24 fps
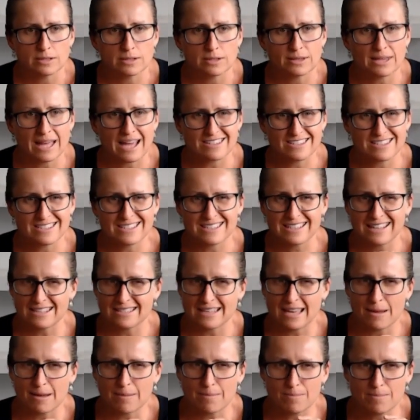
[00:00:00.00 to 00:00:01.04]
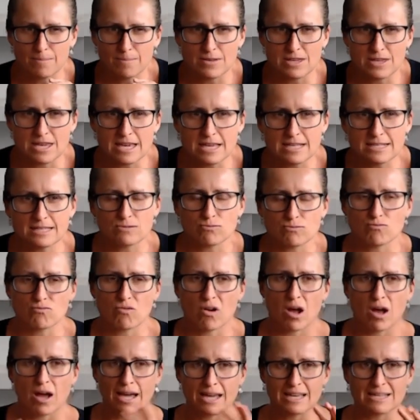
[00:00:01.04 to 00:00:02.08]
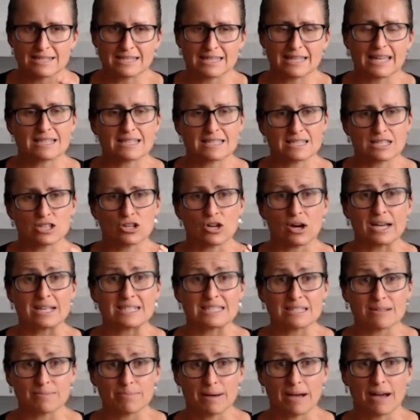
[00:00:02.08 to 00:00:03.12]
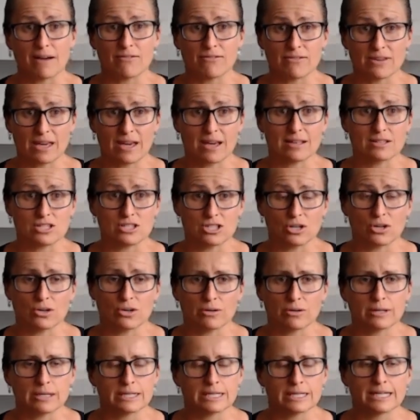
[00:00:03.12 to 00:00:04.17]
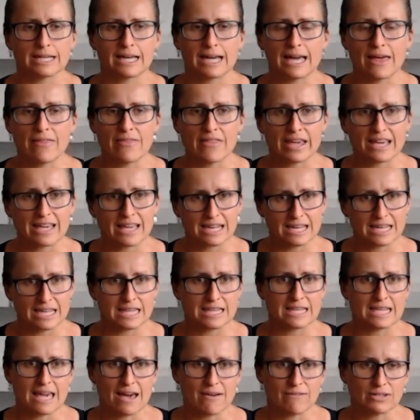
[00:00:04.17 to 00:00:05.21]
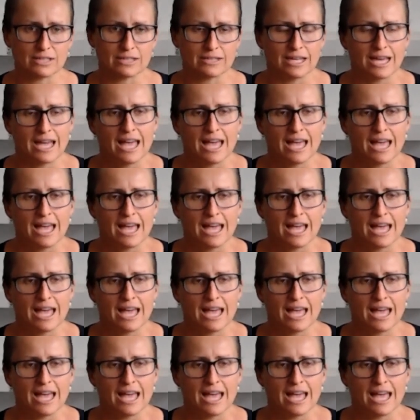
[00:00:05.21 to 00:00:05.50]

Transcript: That just lets that yeast rise and gets a nicer, puffier dough, and then get it in the oven.